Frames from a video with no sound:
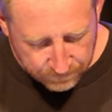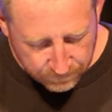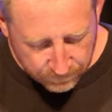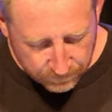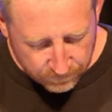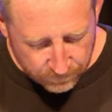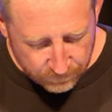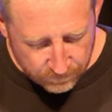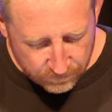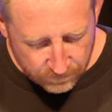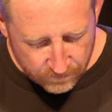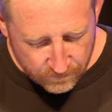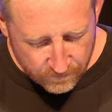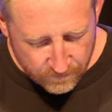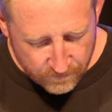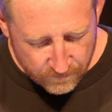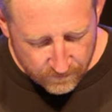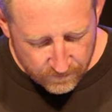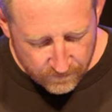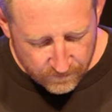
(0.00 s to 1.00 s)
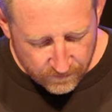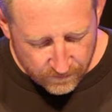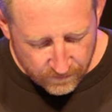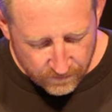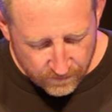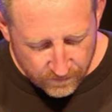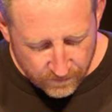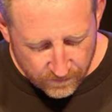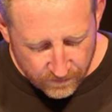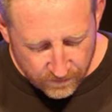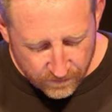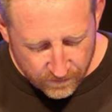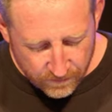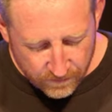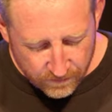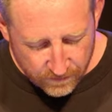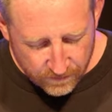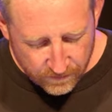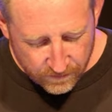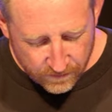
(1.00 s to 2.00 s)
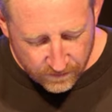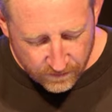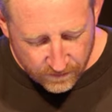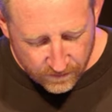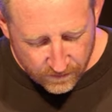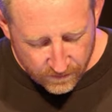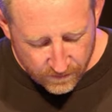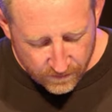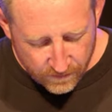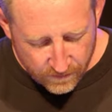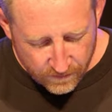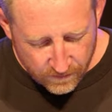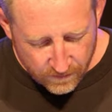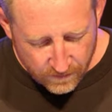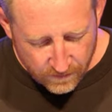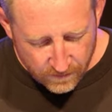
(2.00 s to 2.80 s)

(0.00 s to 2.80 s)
[no speech]